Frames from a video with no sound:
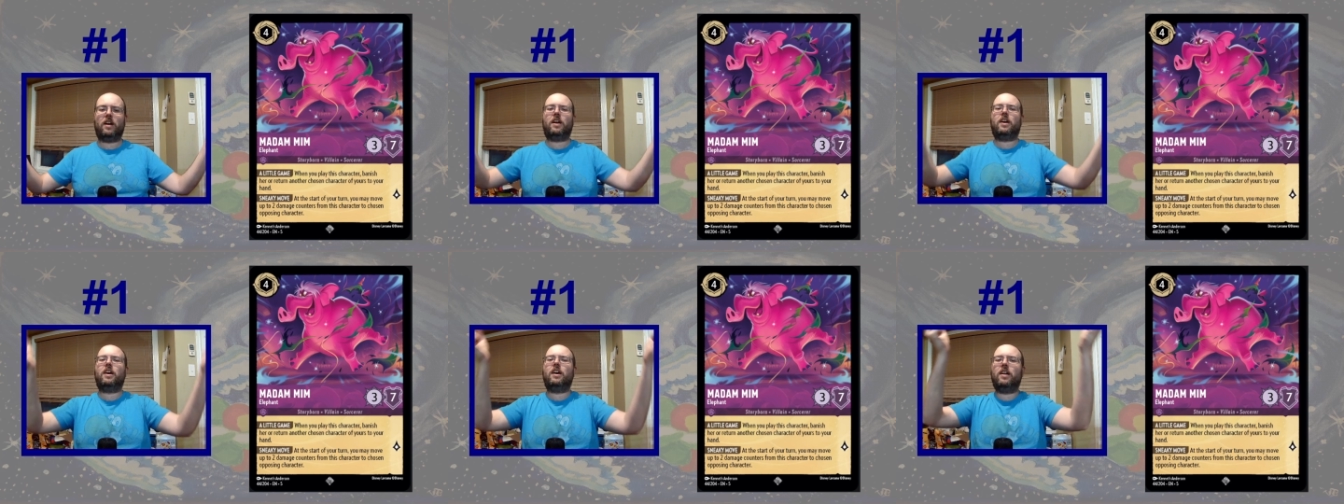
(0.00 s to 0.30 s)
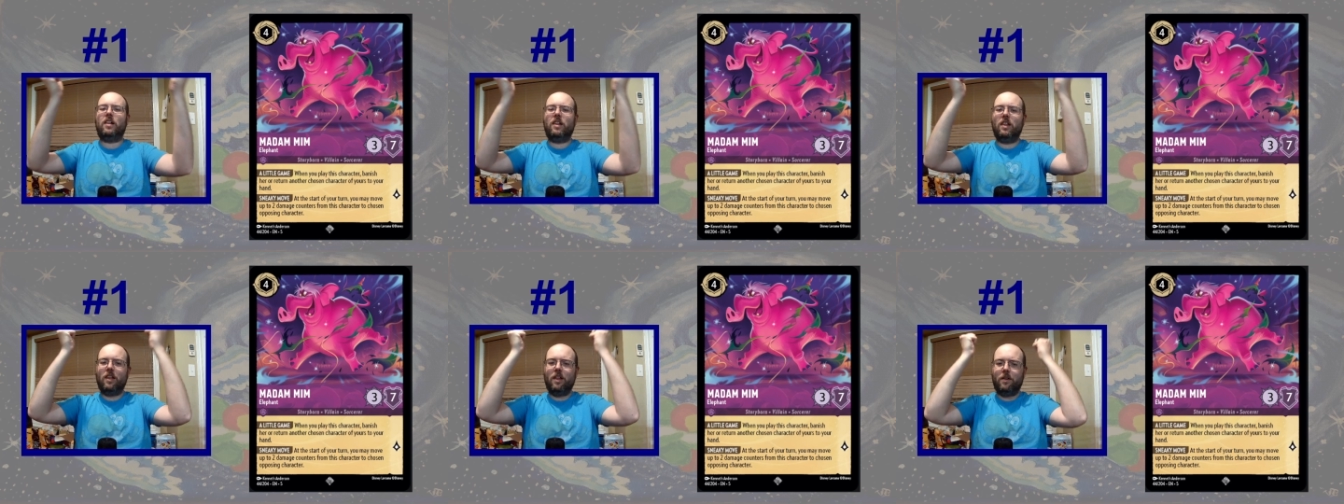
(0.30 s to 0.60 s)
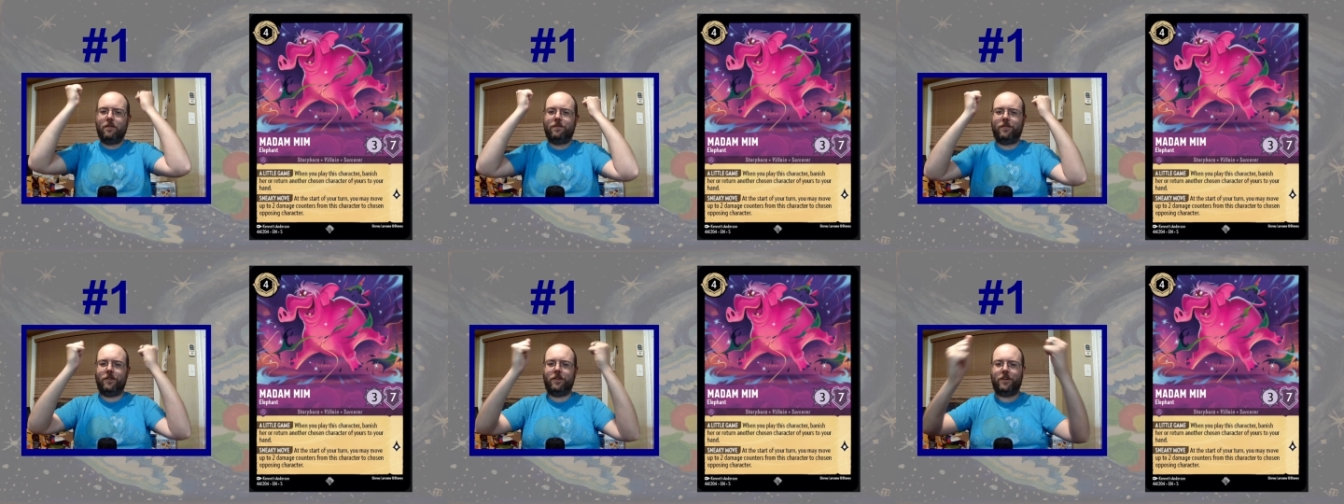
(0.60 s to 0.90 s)

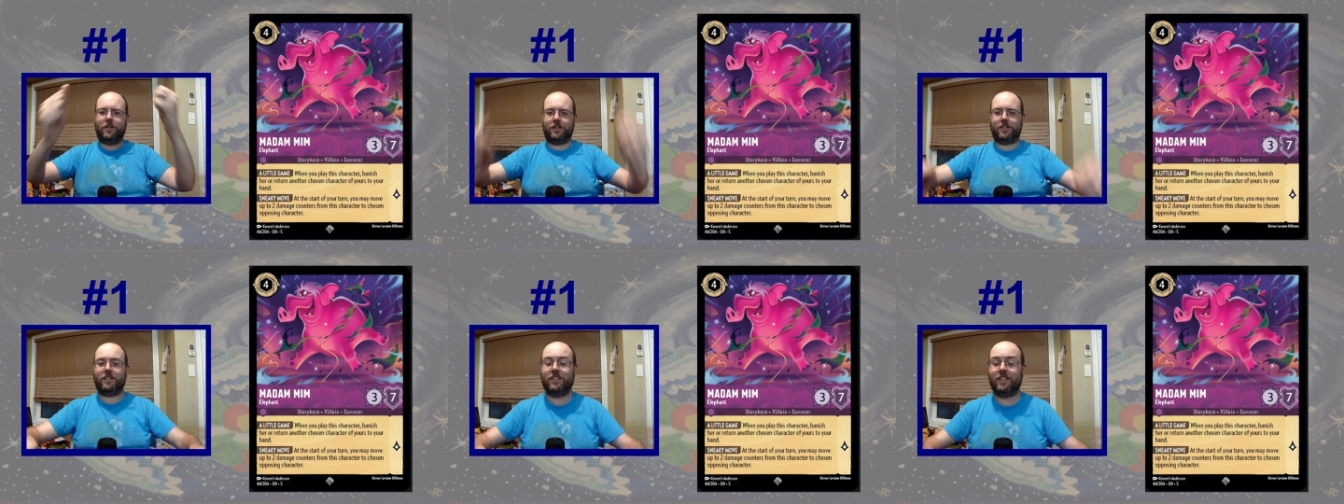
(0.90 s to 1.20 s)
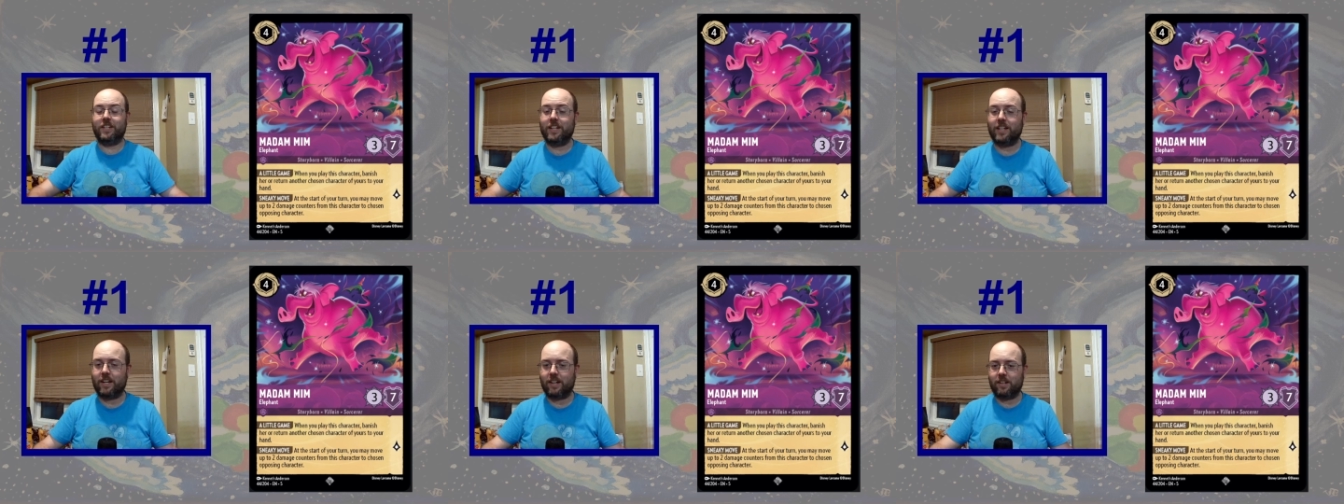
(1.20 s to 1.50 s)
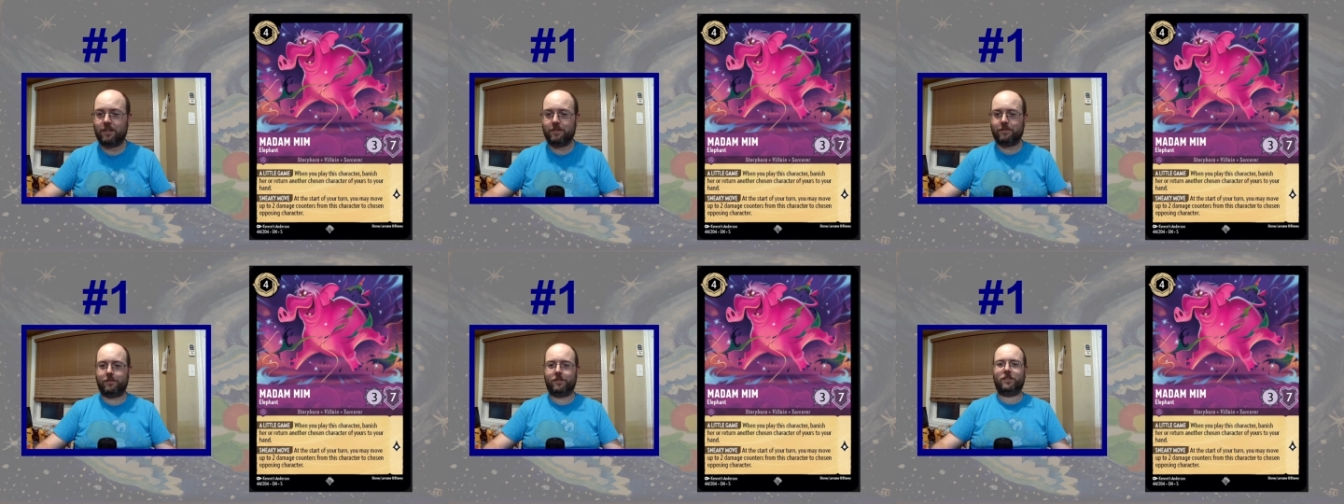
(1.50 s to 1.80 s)
Elephant, the
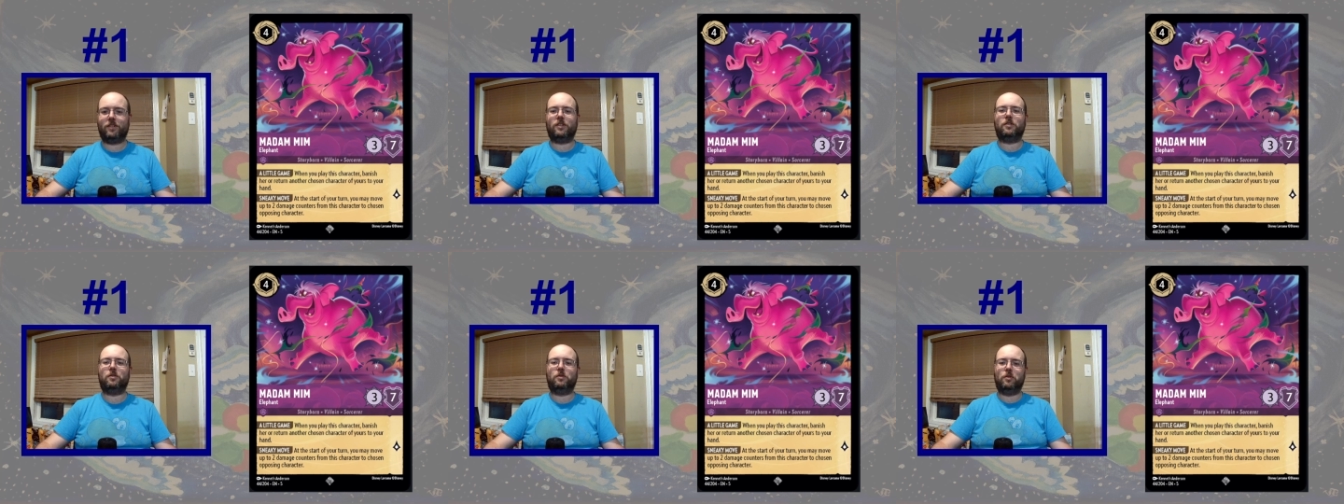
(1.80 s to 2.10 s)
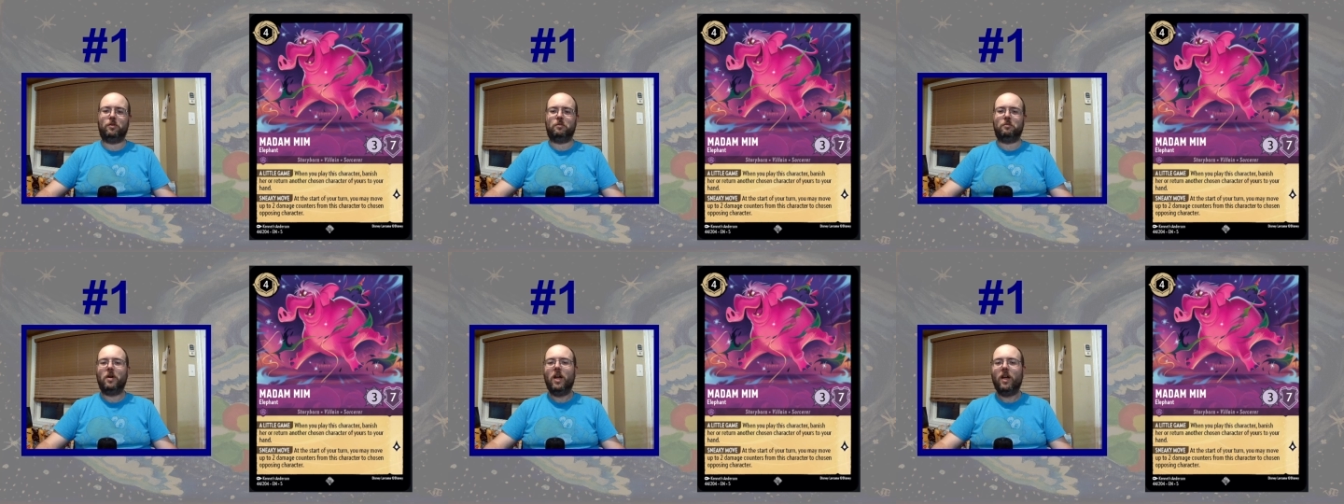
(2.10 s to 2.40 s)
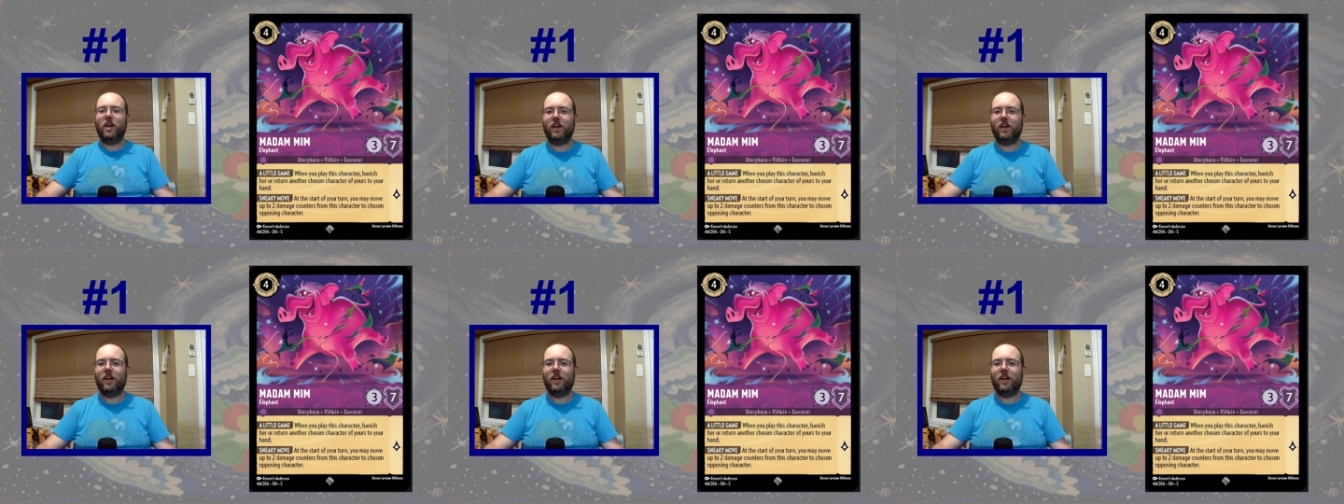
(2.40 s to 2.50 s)
elephant in the room,